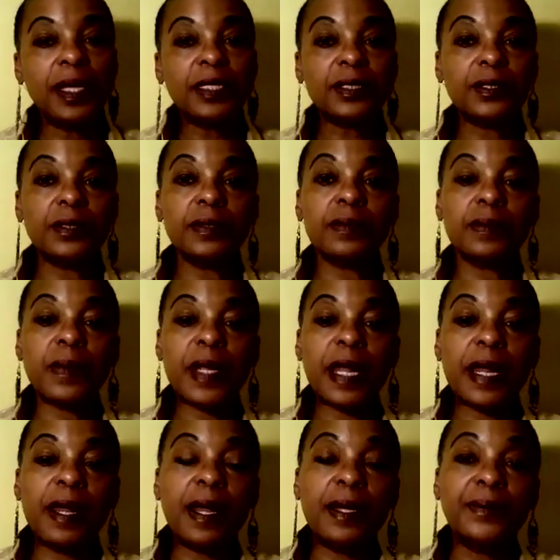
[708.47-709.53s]
So
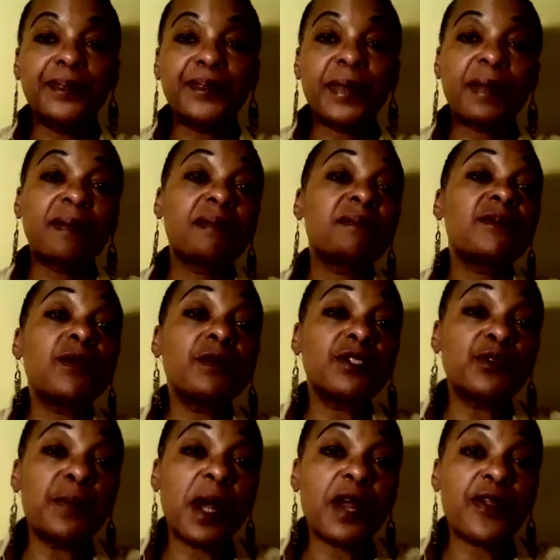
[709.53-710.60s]
those
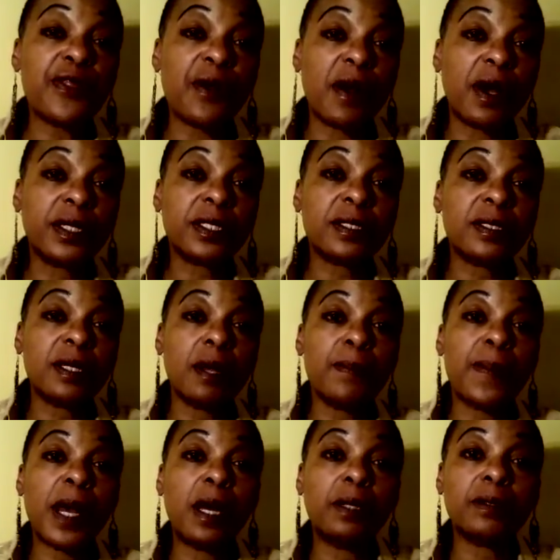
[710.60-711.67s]
are my thoughts
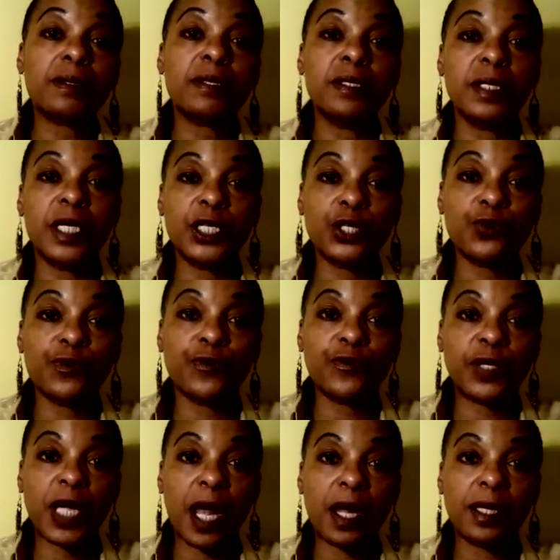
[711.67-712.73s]
about the nature of
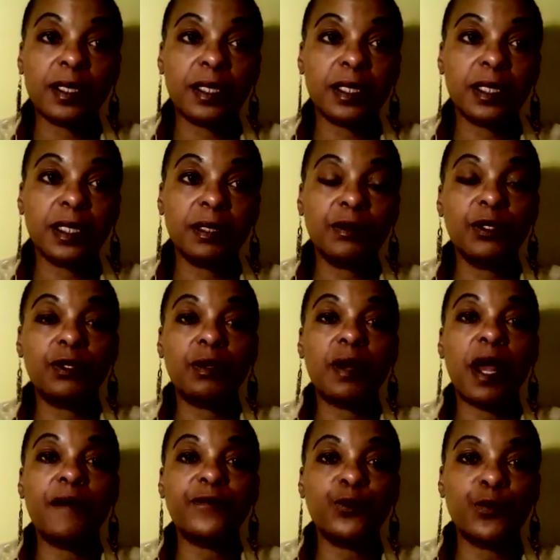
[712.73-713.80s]
reality. You don't
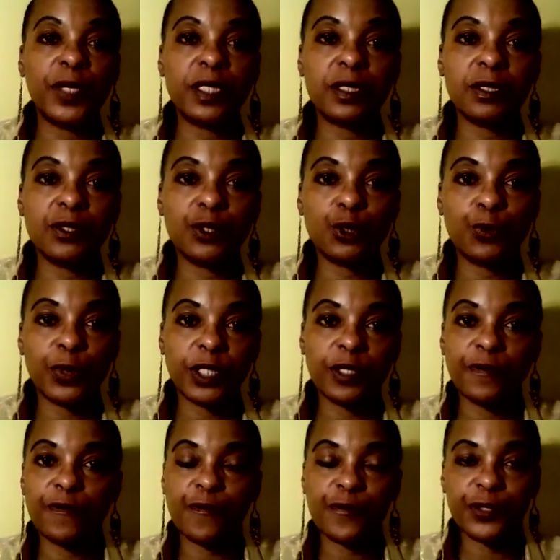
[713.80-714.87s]
have to wait to the
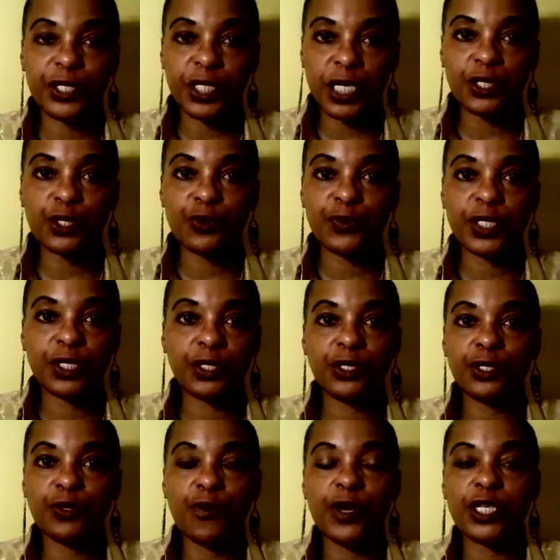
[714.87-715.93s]
24th century to
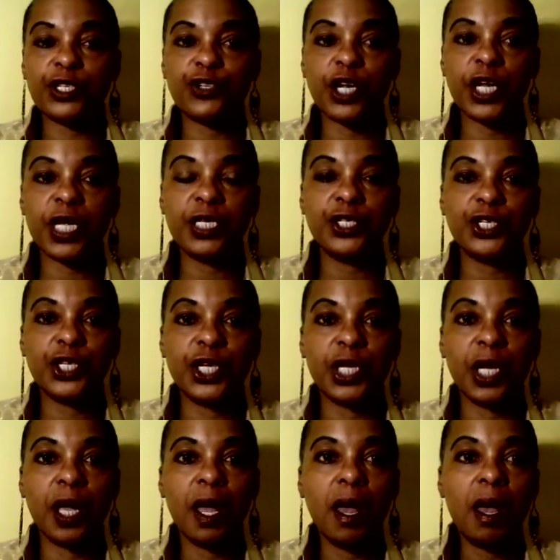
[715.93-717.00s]
start
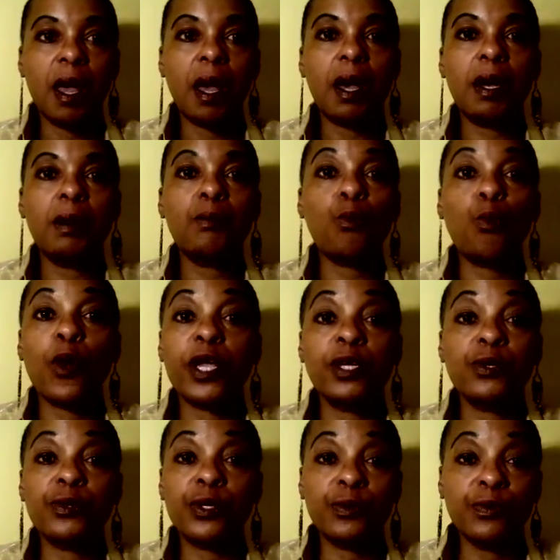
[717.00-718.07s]
changing what
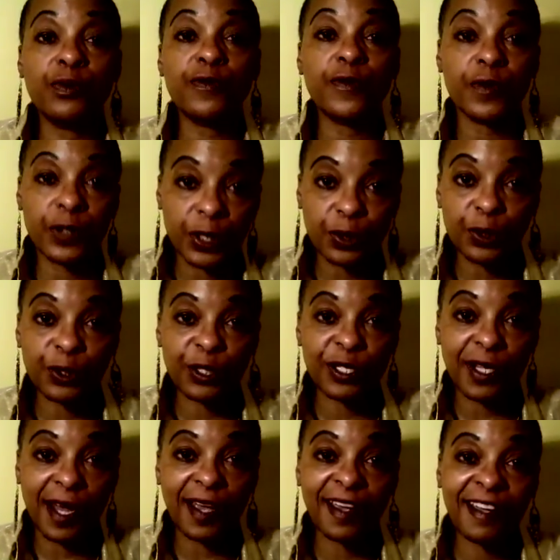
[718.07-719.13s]
your universe looks
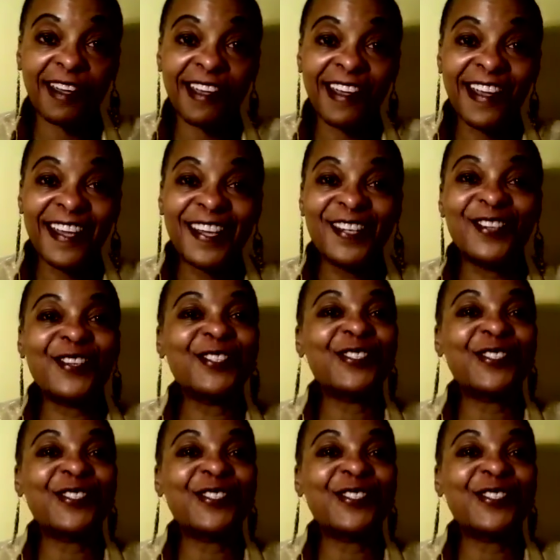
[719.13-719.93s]
like. You can